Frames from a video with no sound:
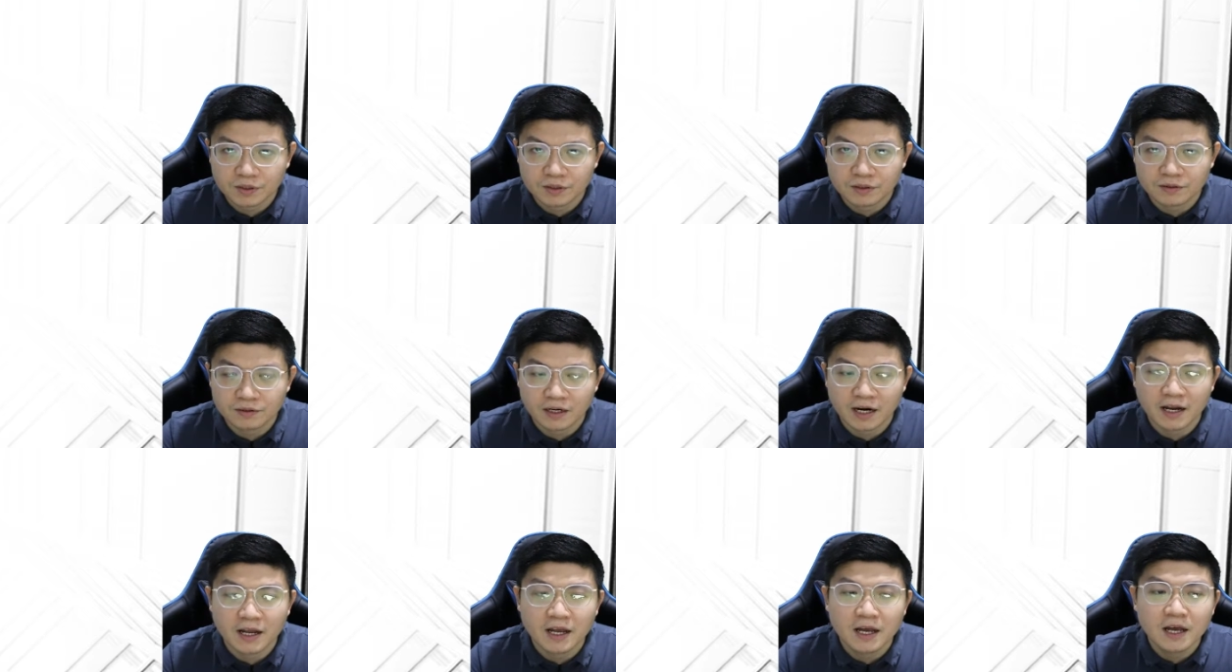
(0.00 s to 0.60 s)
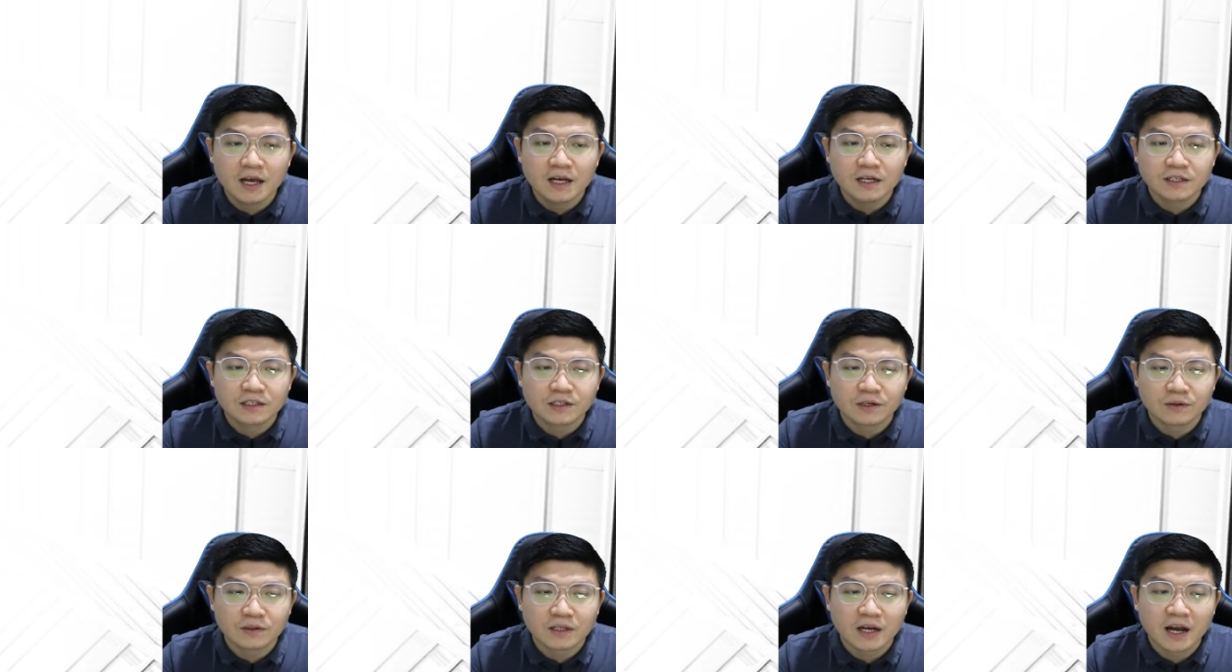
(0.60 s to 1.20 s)
Right.
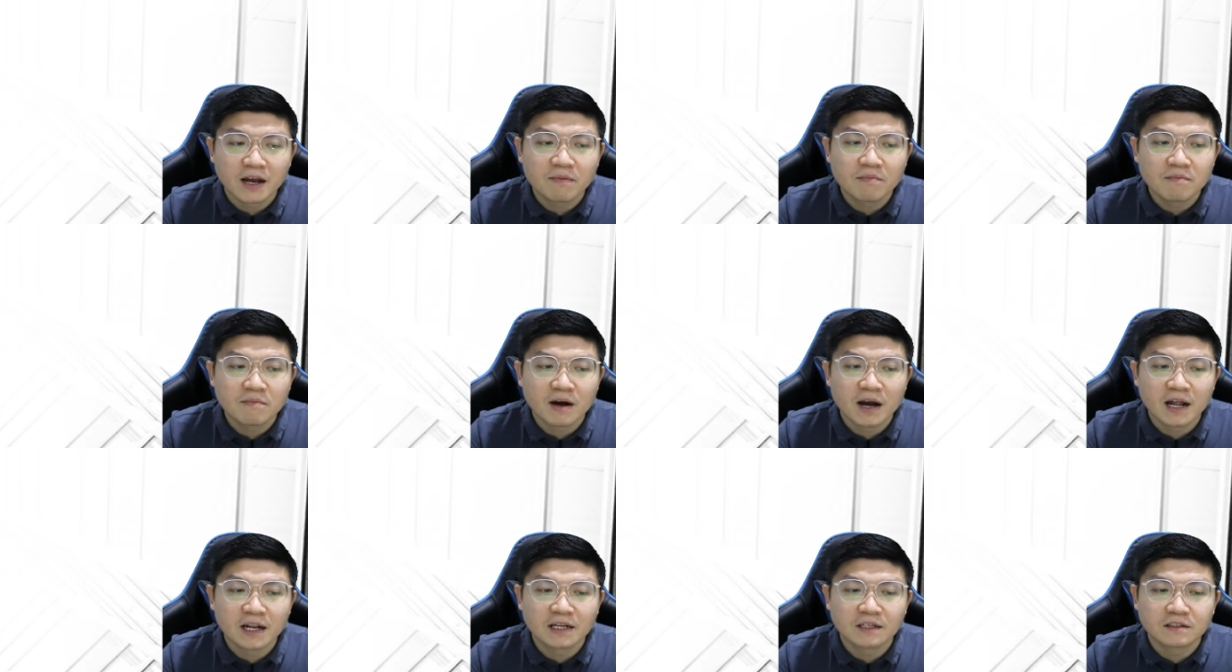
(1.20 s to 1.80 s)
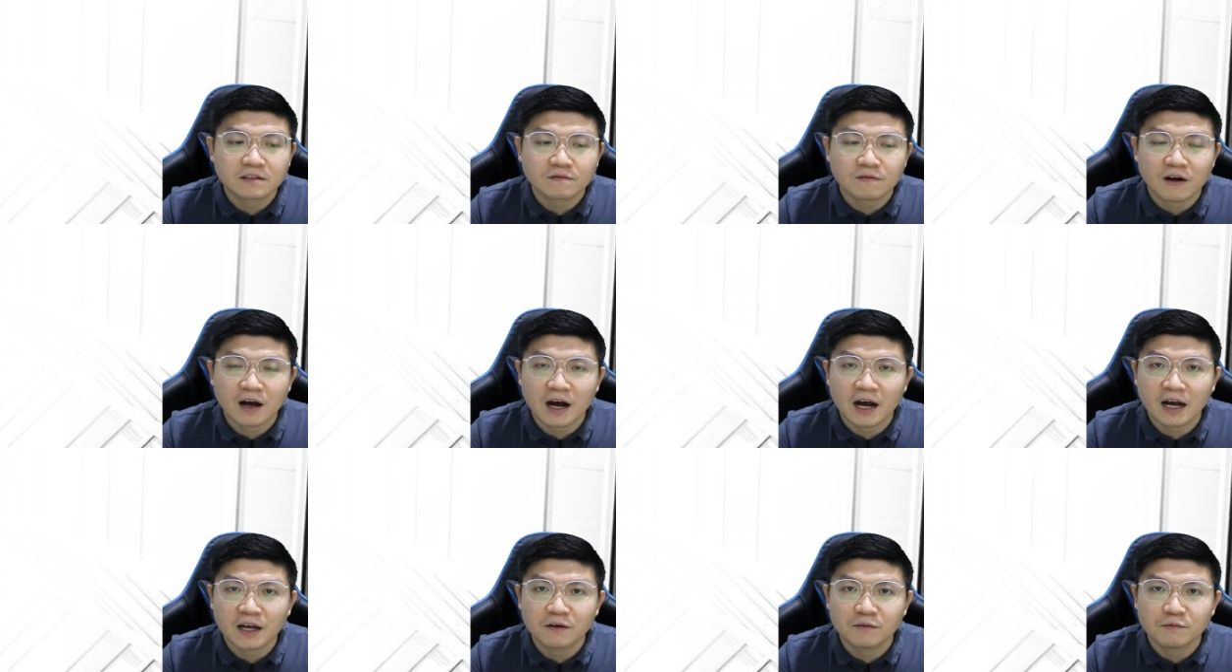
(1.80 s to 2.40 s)
So 10 minus
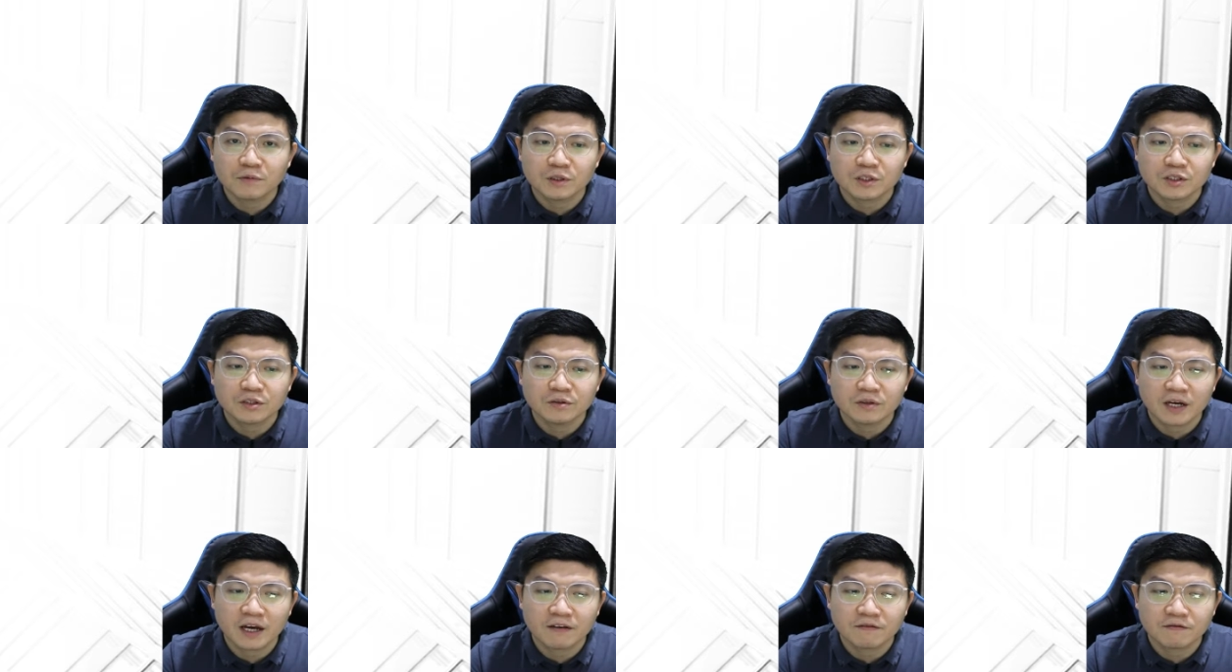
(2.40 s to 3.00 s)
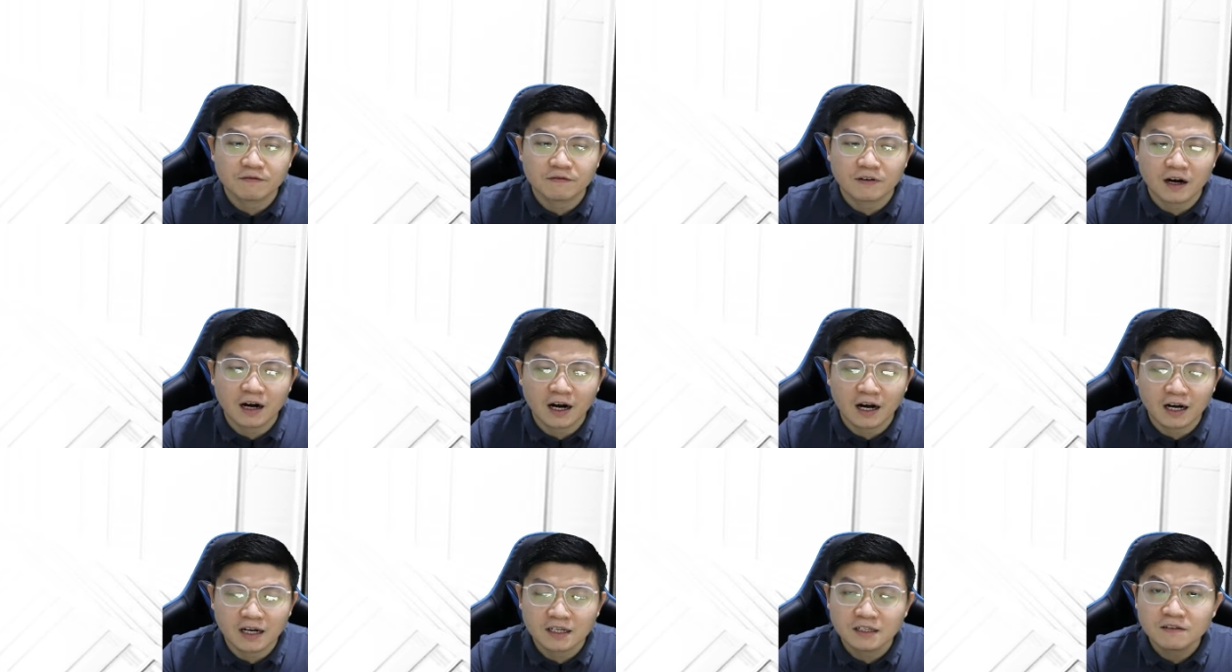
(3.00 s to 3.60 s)
5, which you get
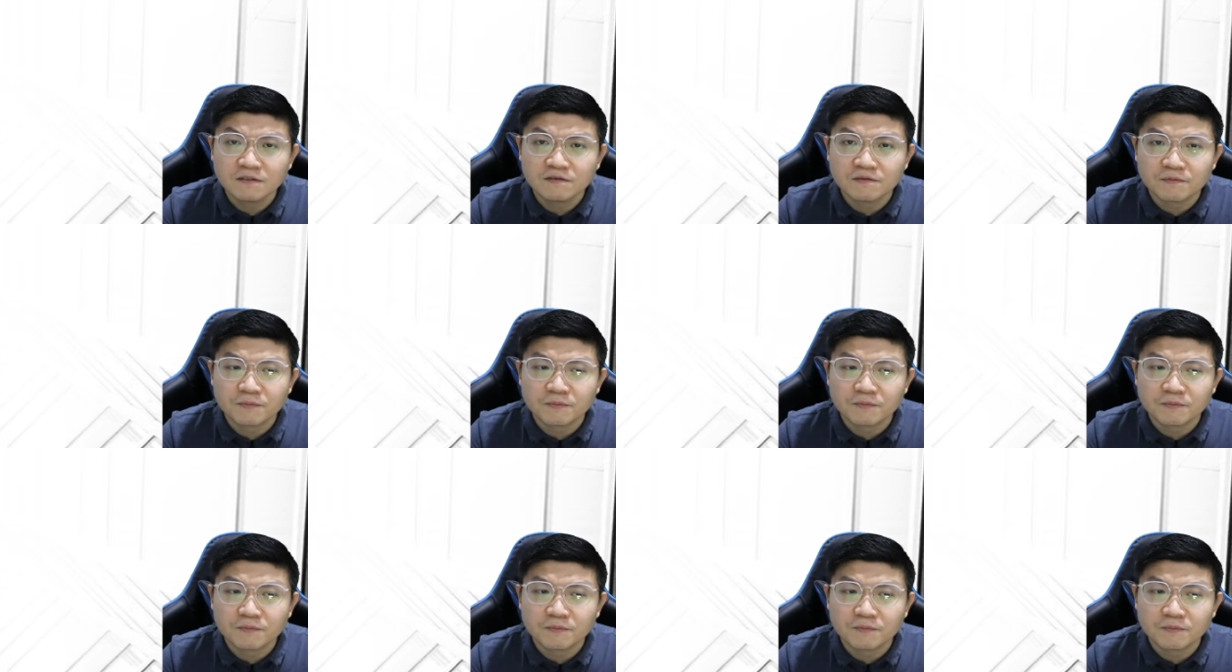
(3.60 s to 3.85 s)
5.